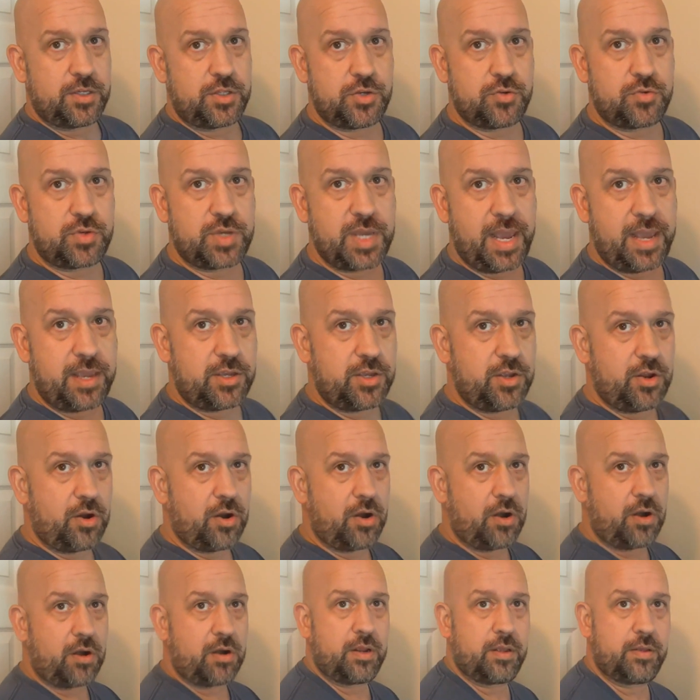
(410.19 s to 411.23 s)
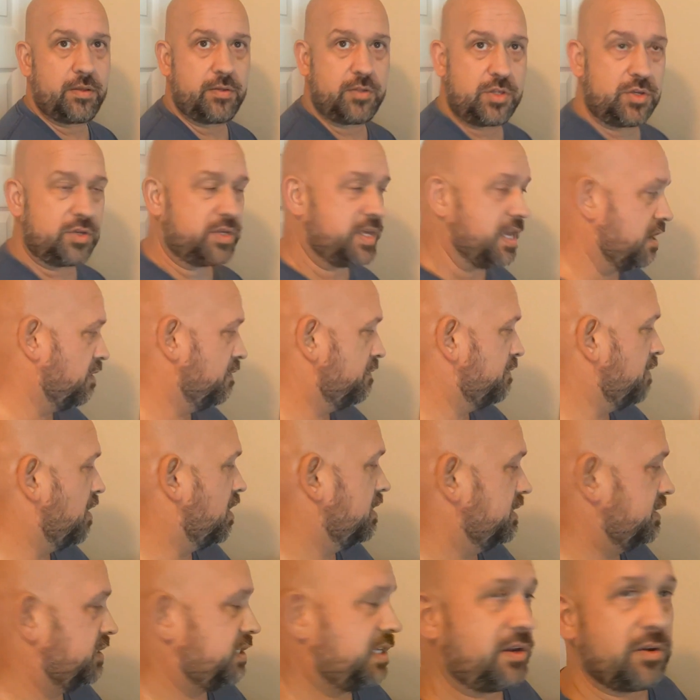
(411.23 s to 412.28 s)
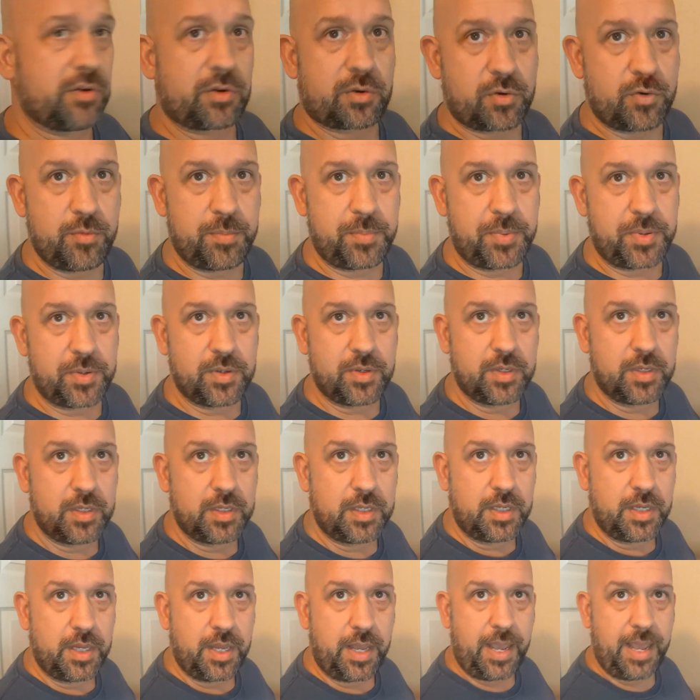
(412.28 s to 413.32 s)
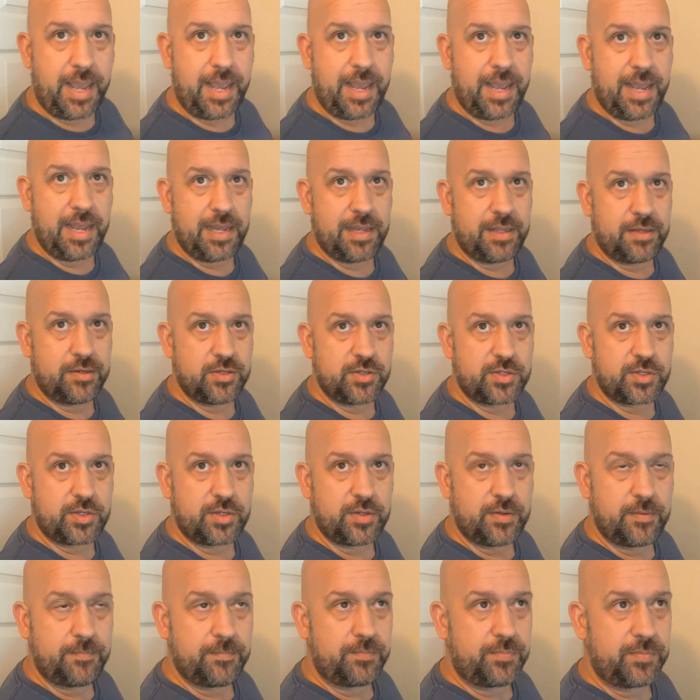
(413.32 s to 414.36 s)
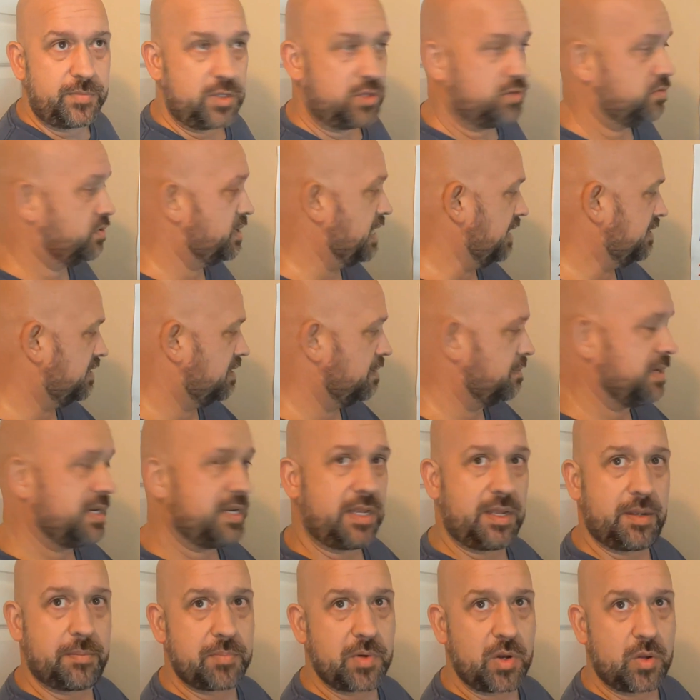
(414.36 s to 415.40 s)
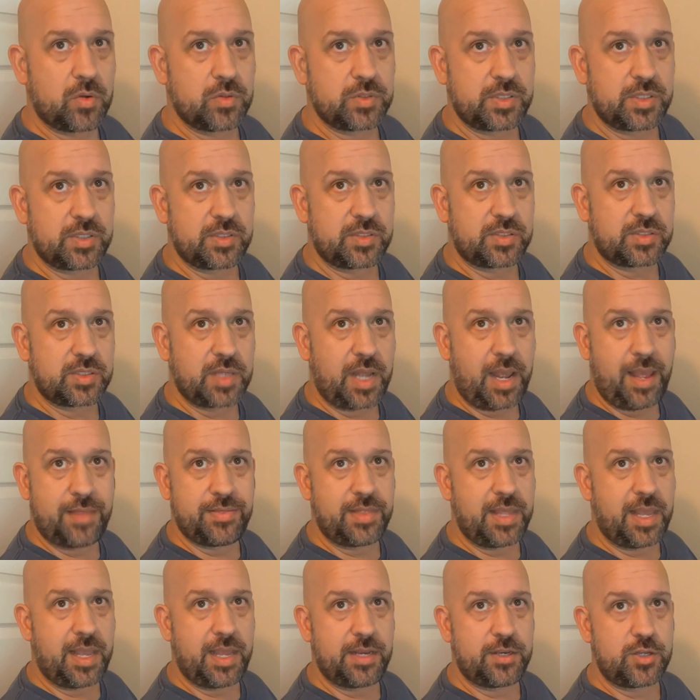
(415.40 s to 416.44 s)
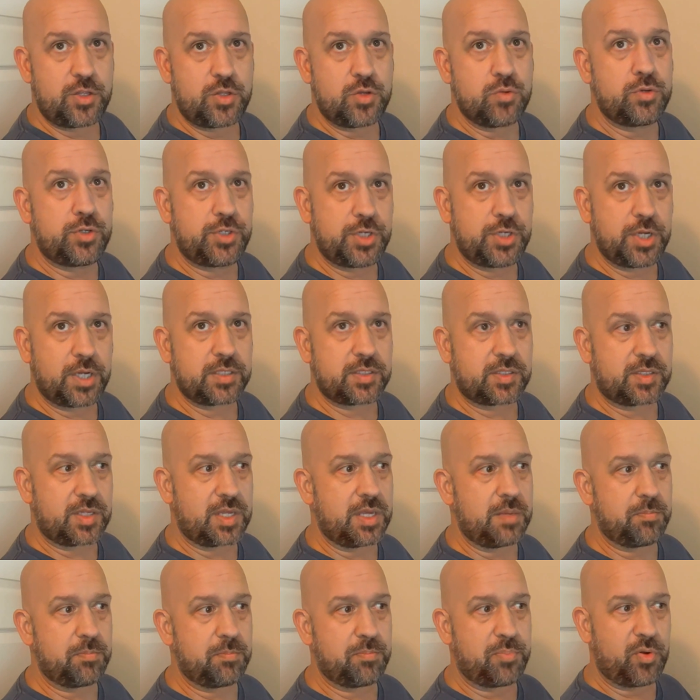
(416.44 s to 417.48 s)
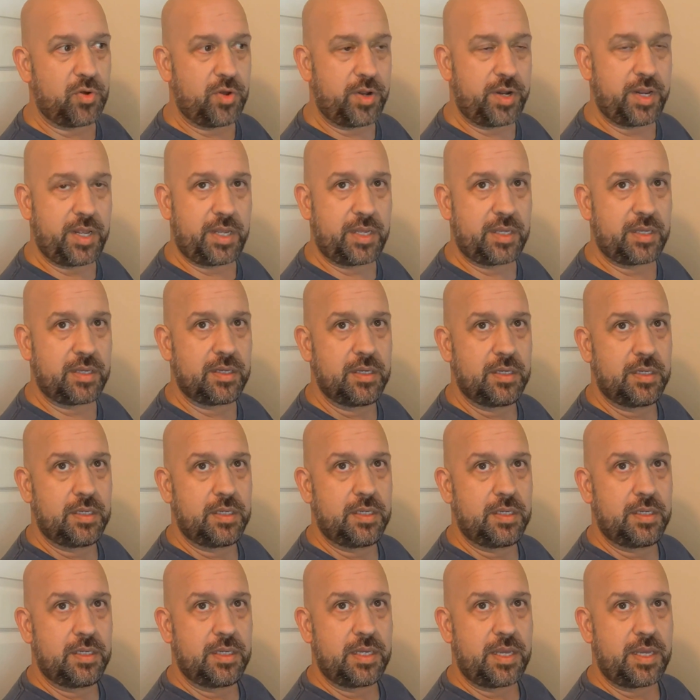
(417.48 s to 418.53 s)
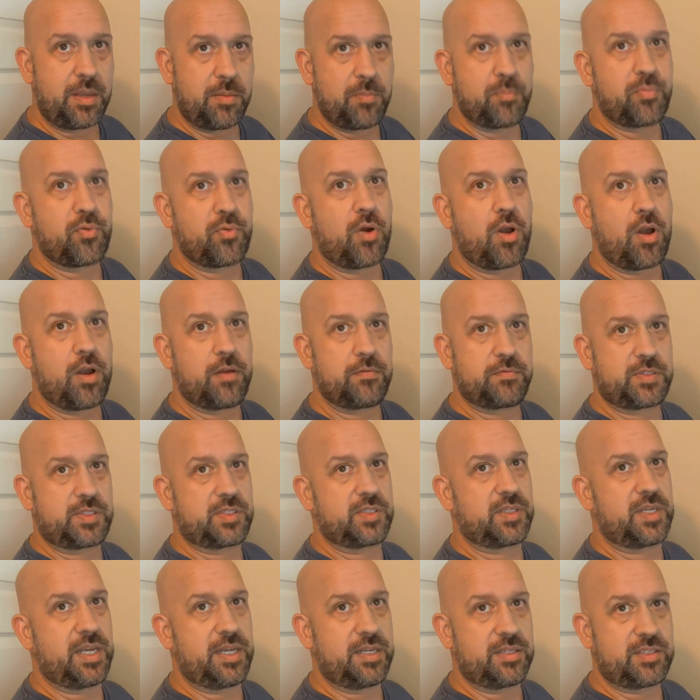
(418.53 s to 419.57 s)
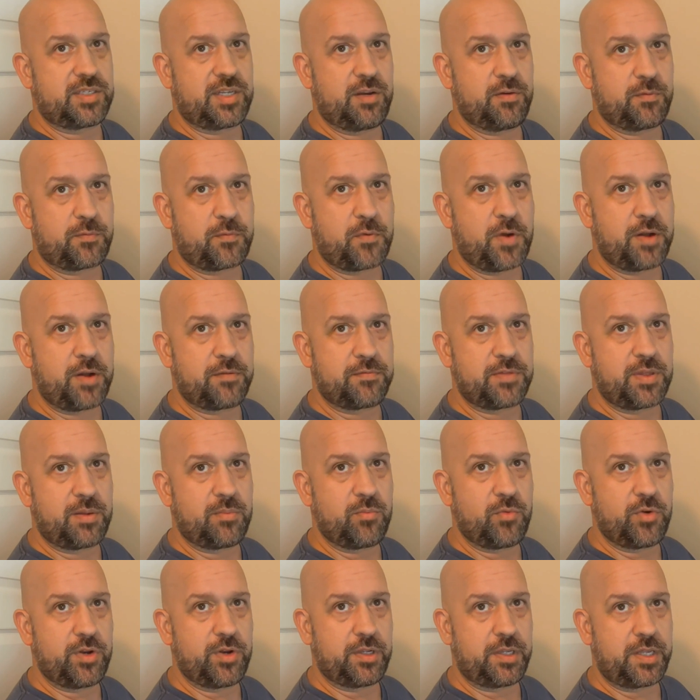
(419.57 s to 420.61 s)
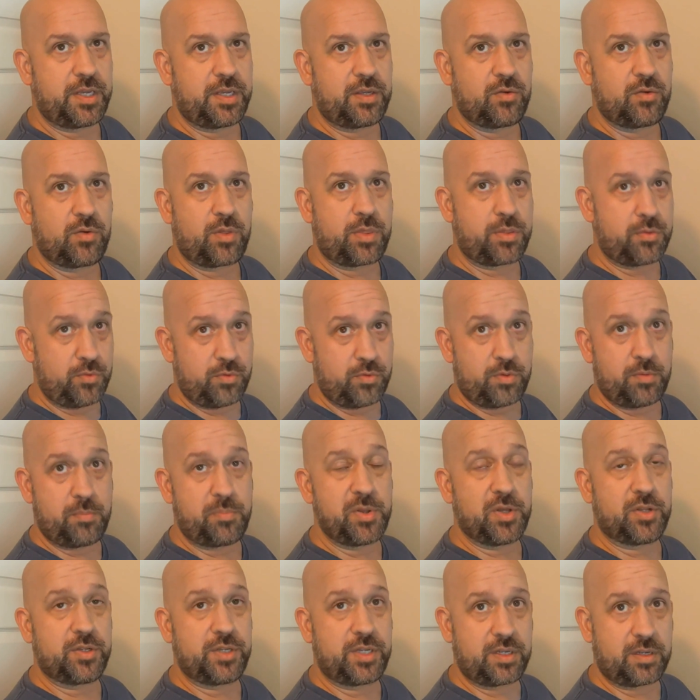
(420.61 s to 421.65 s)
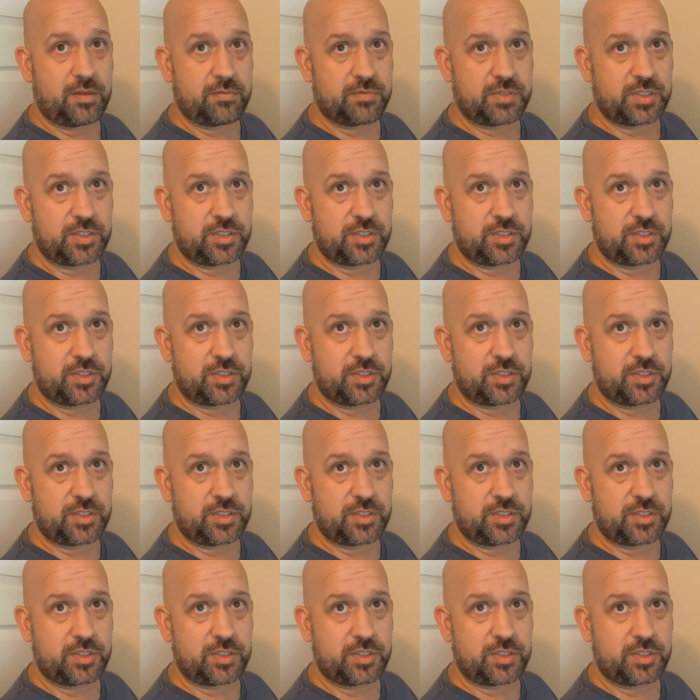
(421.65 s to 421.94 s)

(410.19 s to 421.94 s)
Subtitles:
you get your volunteer group, and you get them into hypnosis, and then you just keep putting improv skits in front of them, really, through the building of